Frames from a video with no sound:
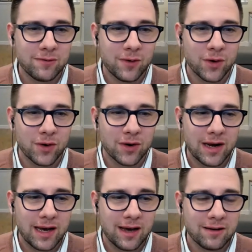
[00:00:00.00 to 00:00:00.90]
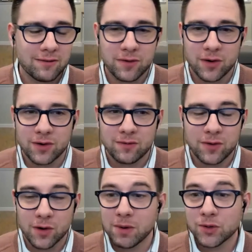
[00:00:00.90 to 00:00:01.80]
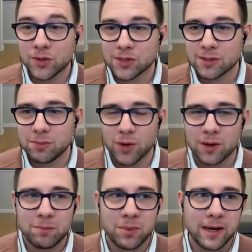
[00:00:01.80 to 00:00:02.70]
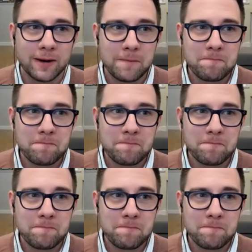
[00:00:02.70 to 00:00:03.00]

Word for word: for, uh, for, for emotional support, but